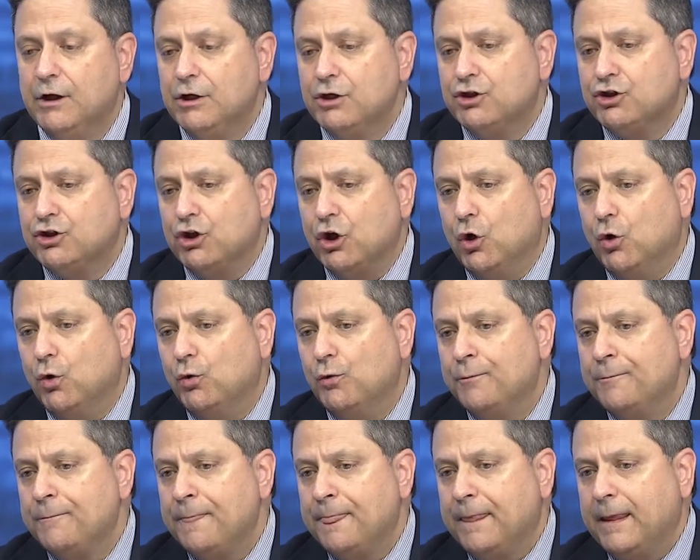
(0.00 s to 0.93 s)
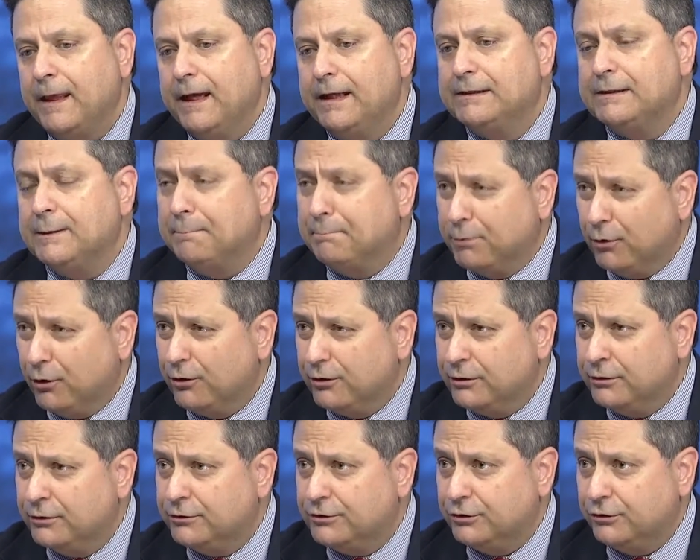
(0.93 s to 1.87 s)
So it's a
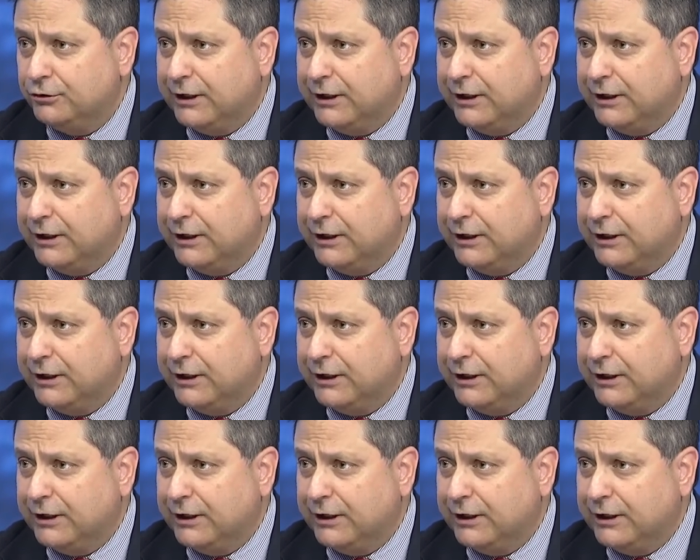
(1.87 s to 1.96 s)
burden to